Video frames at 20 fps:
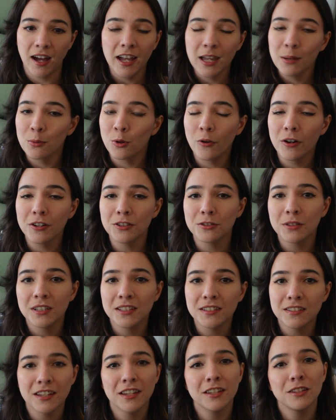I am going to
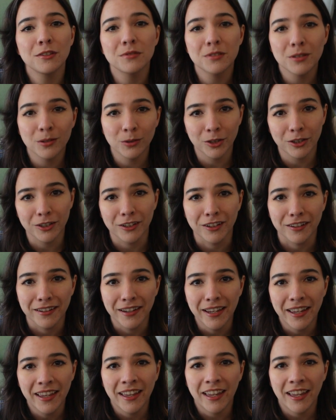continue to learn,